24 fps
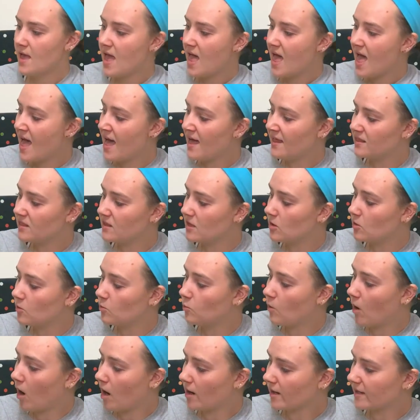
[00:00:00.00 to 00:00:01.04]
Hello,
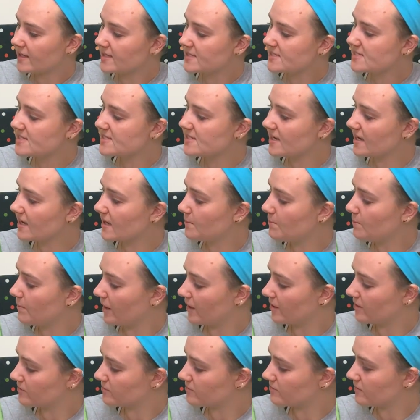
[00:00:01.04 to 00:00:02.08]
walking stick and
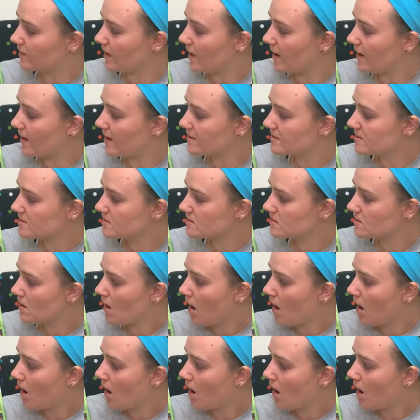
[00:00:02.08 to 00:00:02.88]
butterflies.